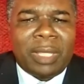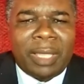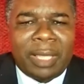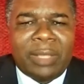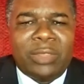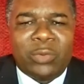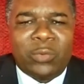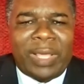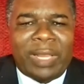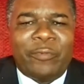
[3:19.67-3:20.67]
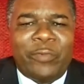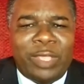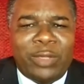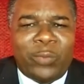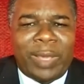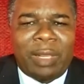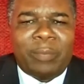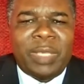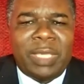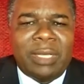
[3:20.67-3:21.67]
health, welfare,
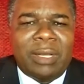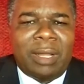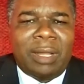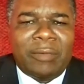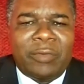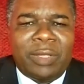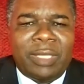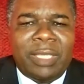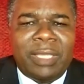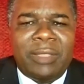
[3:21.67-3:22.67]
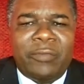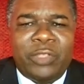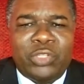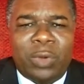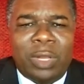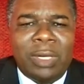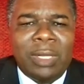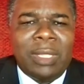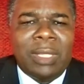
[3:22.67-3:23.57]
well-being of the individual.